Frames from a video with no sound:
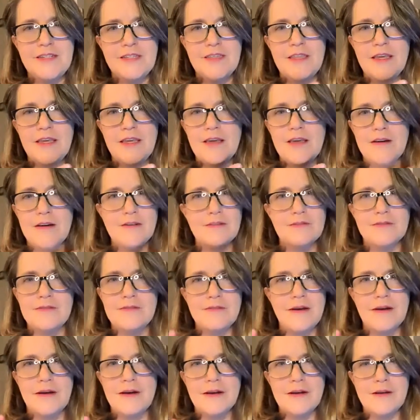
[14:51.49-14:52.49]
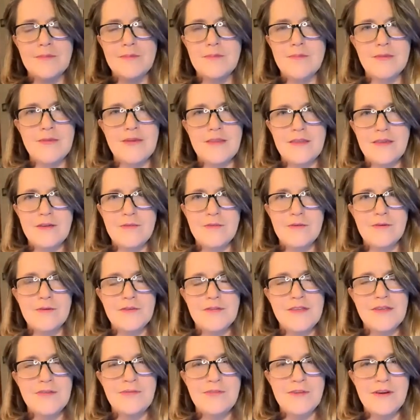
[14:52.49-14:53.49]
that are completely
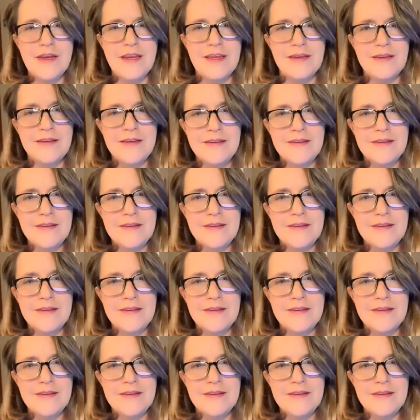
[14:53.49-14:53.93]
cruelty-free.